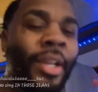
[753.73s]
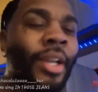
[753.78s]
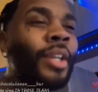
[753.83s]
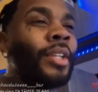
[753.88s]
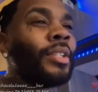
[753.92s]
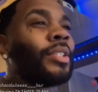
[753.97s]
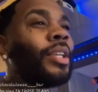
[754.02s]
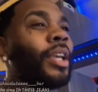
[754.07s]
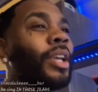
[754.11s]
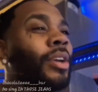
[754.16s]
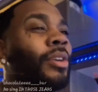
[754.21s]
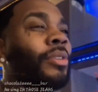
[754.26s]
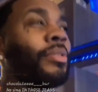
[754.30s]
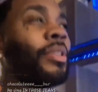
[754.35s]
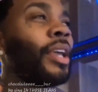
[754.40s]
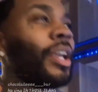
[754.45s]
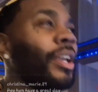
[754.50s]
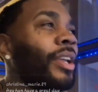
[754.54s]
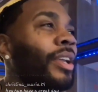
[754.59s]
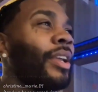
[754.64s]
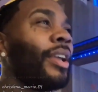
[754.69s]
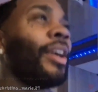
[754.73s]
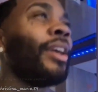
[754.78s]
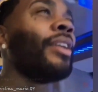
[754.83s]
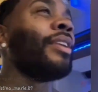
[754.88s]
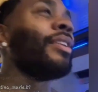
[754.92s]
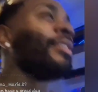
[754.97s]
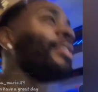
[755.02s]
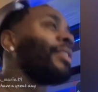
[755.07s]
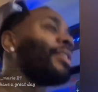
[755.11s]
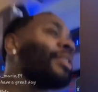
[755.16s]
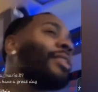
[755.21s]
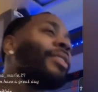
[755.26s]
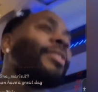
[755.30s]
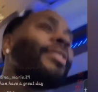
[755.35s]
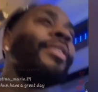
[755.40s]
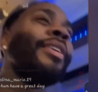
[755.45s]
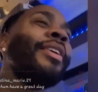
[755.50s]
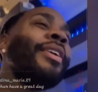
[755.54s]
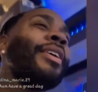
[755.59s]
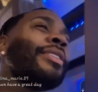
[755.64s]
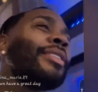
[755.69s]
till the end of
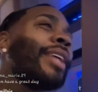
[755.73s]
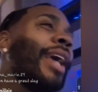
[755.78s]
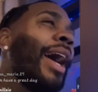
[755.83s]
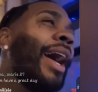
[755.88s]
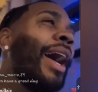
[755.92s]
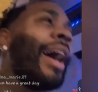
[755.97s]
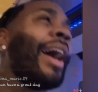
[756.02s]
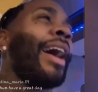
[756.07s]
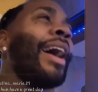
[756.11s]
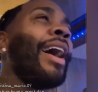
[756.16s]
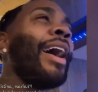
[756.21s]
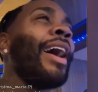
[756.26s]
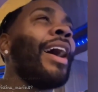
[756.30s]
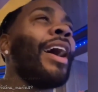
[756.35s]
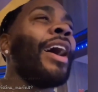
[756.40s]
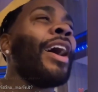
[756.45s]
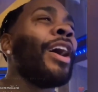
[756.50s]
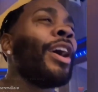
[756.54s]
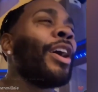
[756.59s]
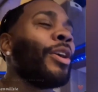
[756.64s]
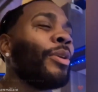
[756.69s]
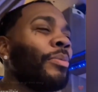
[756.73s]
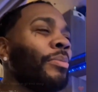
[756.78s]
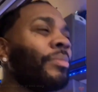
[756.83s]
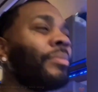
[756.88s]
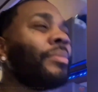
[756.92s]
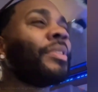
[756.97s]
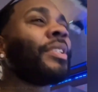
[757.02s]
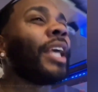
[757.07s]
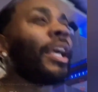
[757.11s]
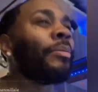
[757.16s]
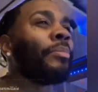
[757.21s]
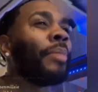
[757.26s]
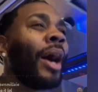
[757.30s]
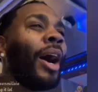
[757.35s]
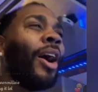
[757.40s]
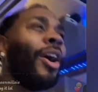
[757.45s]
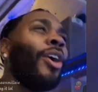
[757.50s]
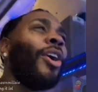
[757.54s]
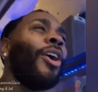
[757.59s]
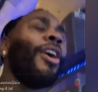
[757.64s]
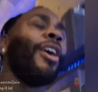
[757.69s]
time? Take my
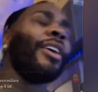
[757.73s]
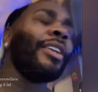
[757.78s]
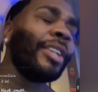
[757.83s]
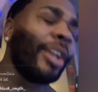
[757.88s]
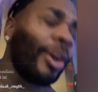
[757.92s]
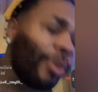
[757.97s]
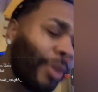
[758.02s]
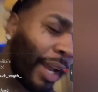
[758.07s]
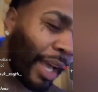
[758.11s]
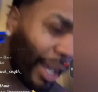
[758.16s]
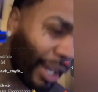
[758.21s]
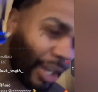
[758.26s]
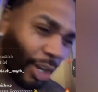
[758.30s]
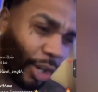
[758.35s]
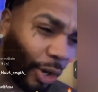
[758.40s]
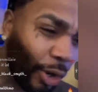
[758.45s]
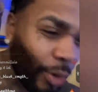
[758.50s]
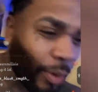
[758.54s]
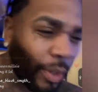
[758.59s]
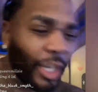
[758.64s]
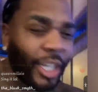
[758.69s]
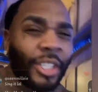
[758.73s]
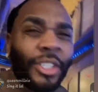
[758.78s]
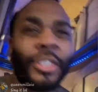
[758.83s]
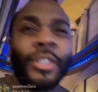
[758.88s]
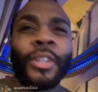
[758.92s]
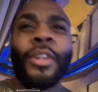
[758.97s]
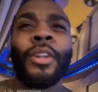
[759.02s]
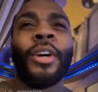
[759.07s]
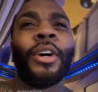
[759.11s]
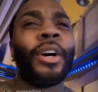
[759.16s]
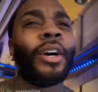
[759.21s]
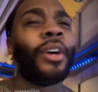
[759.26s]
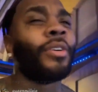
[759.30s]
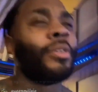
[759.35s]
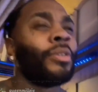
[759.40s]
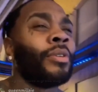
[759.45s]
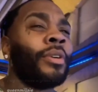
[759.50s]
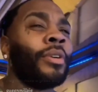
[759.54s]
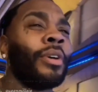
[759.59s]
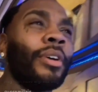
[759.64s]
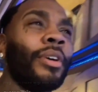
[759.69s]
heart, don't let go, it's your
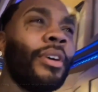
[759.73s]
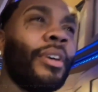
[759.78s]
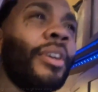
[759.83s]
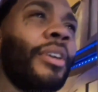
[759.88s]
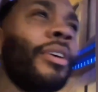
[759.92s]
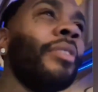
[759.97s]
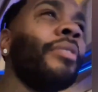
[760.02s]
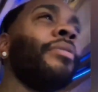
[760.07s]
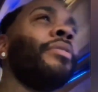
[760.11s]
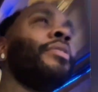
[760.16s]
love.